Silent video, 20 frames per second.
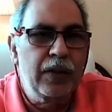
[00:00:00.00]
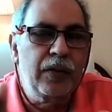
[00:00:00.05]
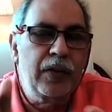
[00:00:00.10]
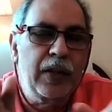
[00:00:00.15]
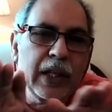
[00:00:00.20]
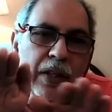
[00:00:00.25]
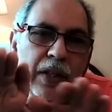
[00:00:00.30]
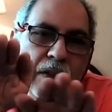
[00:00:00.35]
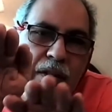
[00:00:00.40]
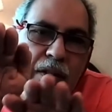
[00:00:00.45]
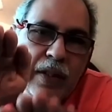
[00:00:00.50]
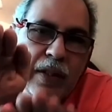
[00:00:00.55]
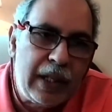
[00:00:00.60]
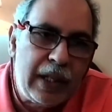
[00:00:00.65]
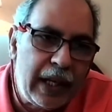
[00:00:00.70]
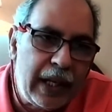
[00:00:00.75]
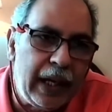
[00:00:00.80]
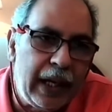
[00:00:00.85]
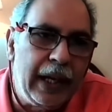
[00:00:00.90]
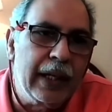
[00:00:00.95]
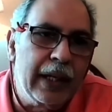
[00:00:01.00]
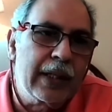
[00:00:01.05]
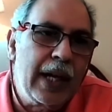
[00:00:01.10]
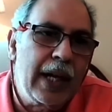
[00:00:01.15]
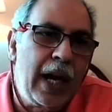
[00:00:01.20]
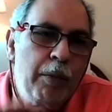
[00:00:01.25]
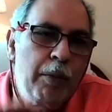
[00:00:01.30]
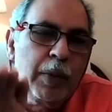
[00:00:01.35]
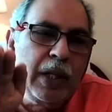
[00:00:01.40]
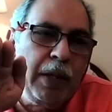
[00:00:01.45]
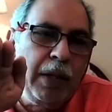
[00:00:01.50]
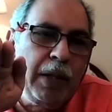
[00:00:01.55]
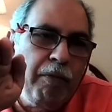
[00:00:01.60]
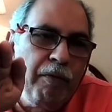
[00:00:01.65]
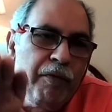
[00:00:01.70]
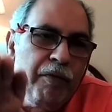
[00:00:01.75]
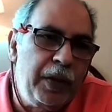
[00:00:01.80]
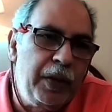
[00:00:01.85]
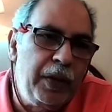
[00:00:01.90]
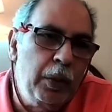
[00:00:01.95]
They can see it, how many
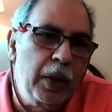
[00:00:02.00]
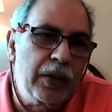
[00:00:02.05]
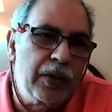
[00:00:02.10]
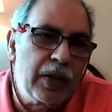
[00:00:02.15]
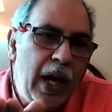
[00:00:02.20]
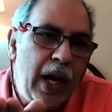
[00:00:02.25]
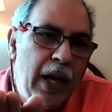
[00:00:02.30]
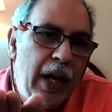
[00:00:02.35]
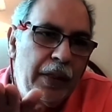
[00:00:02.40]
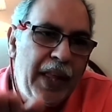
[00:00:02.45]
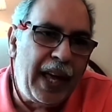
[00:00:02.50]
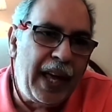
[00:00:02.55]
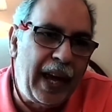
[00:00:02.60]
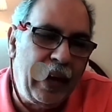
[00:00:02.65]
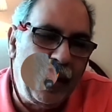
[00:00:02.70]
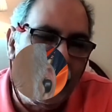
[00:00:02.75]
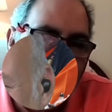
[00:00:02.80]
viewers are there.